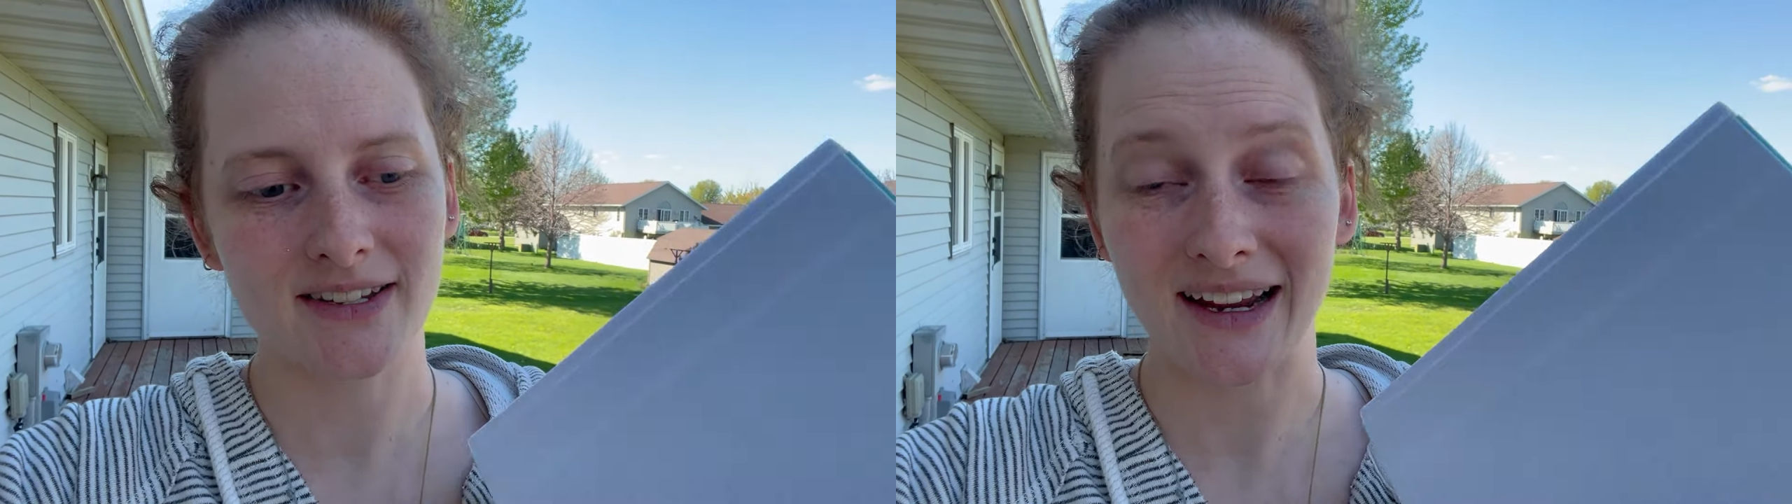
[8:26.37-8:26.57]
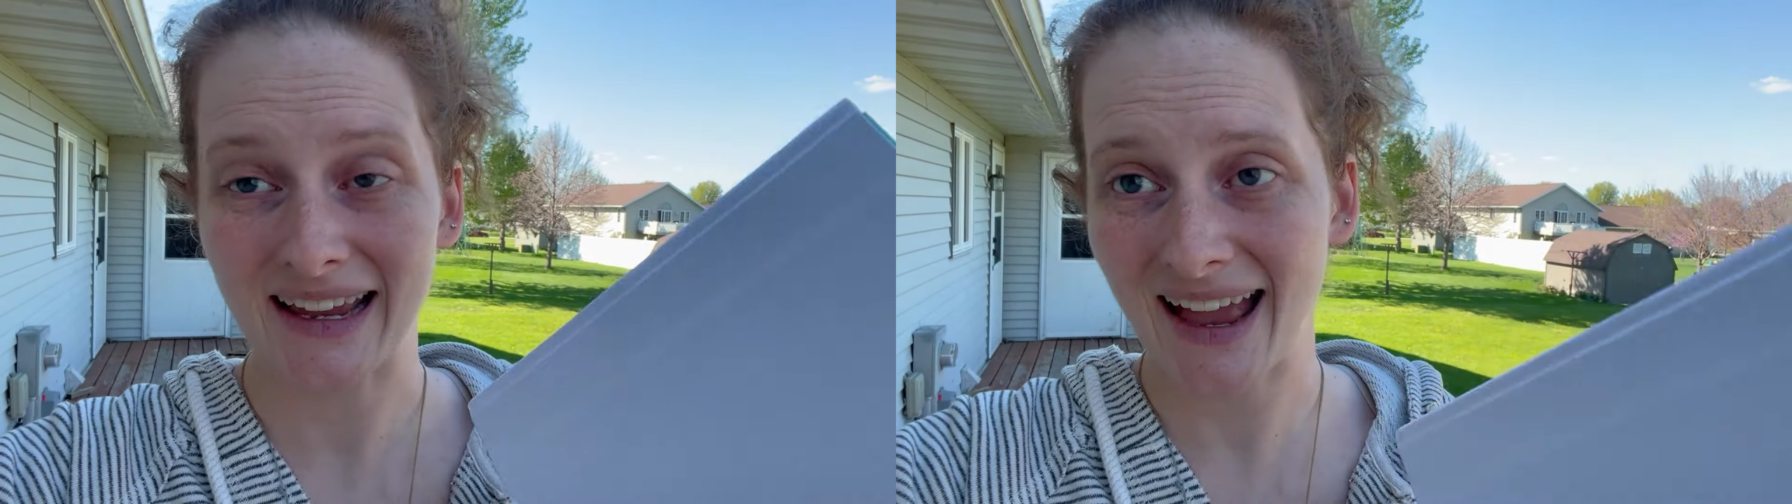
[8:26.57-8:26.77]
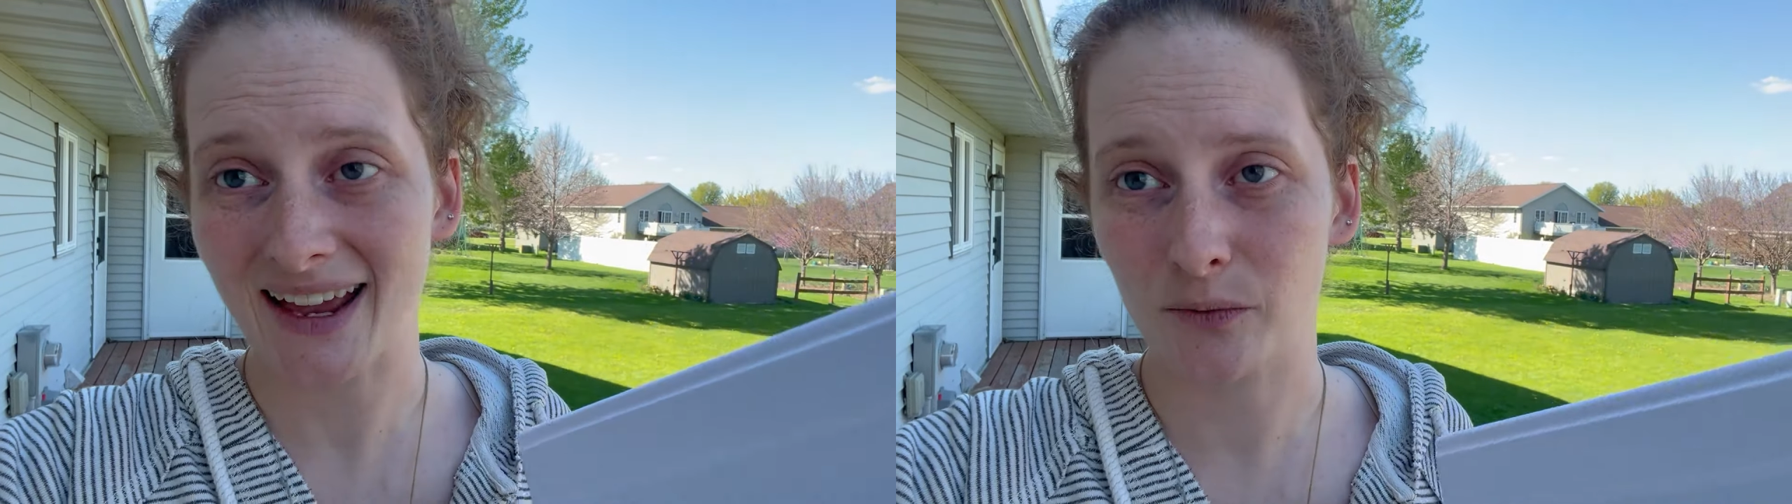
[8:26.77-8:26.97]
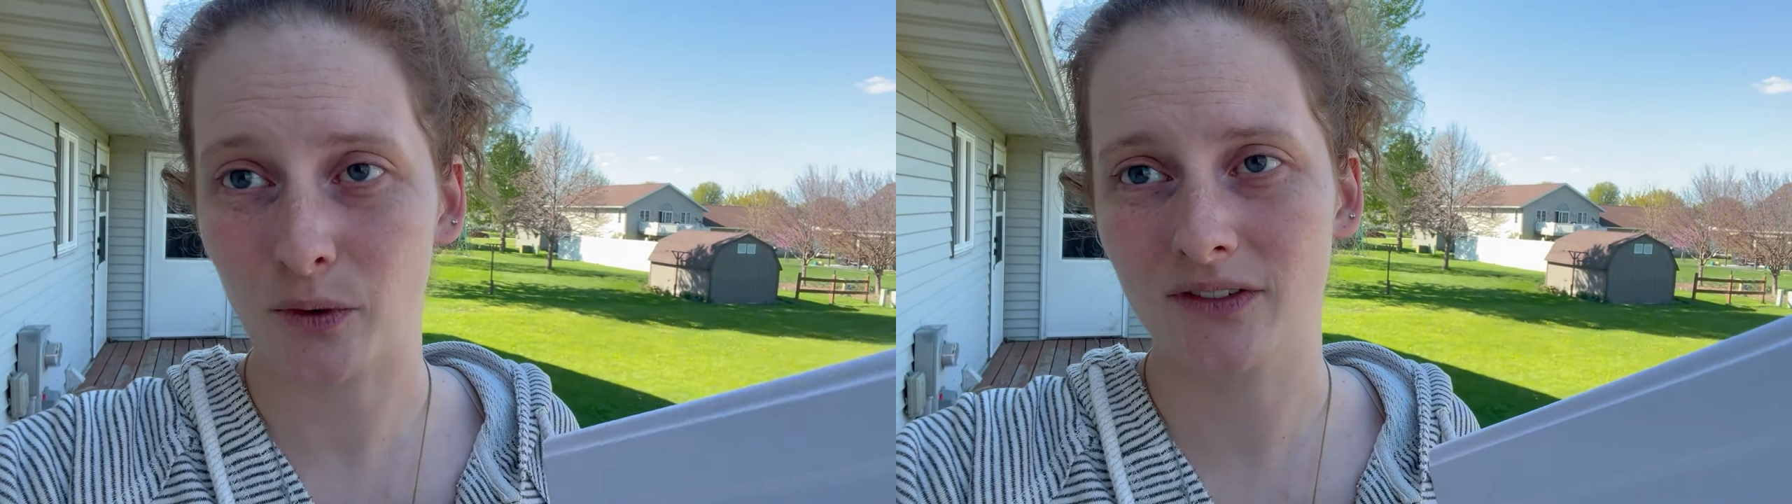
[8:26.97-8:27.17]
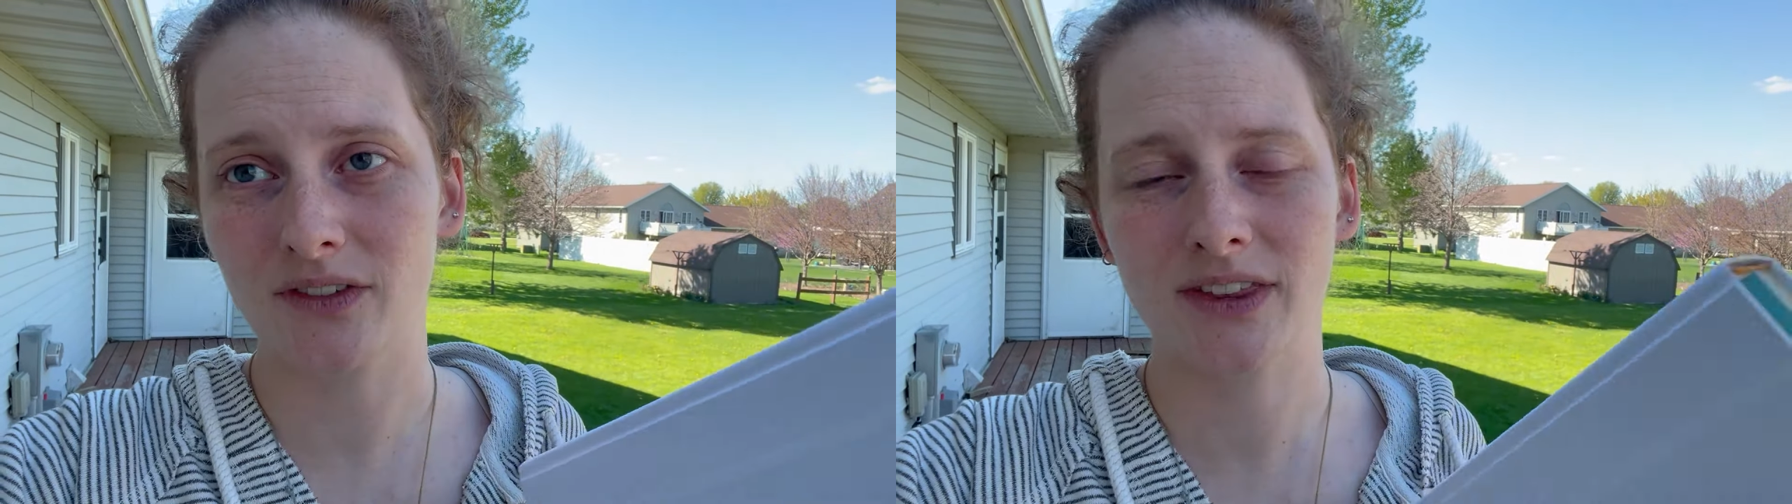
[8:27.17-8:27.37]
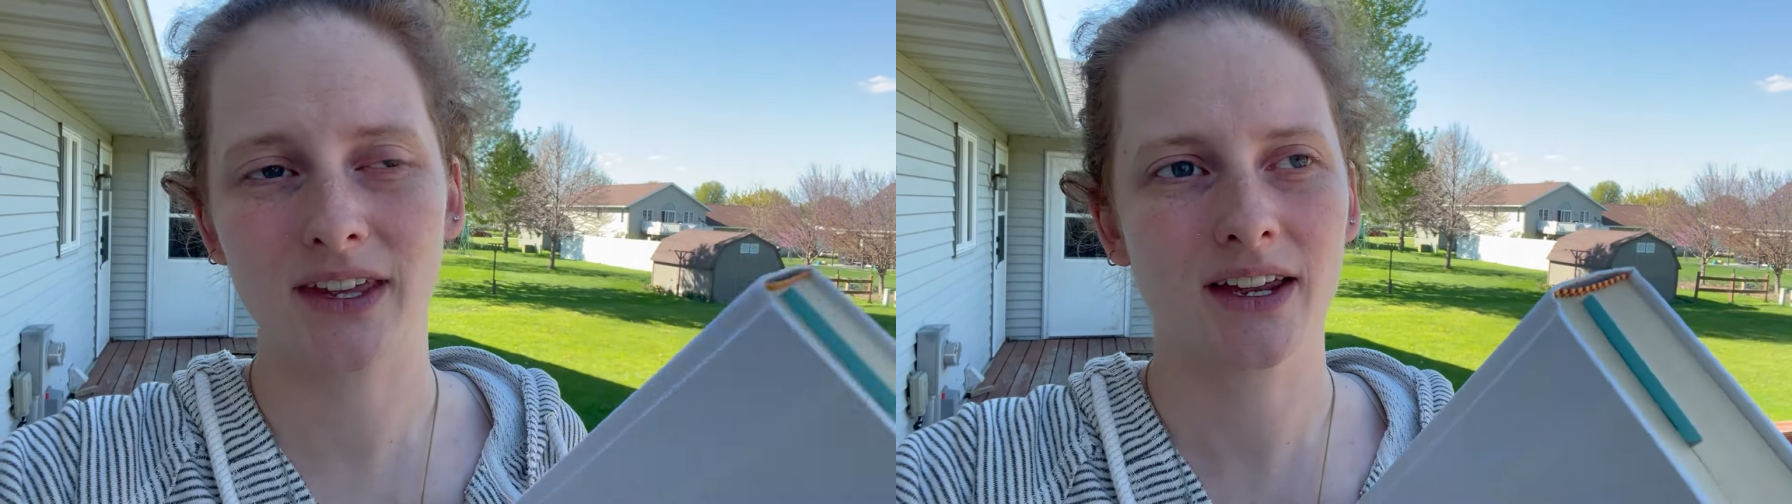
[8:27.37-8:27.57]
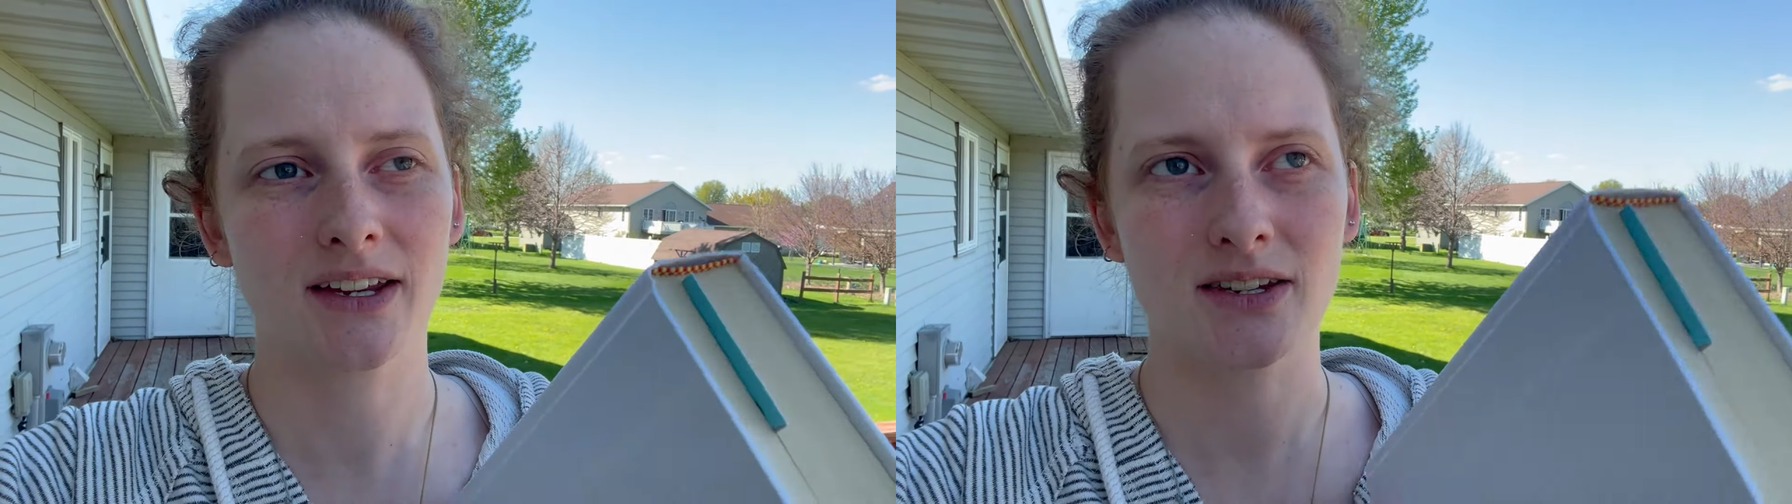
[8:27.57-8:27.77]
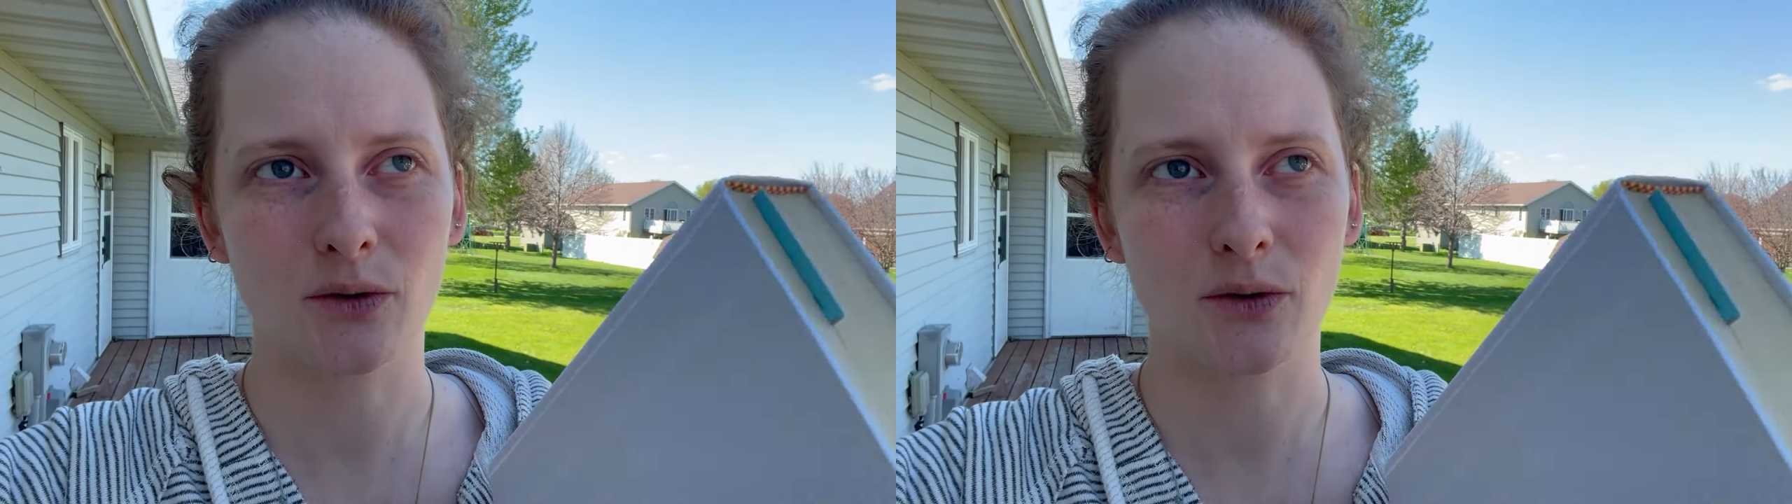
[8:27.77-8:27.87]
again, one of the things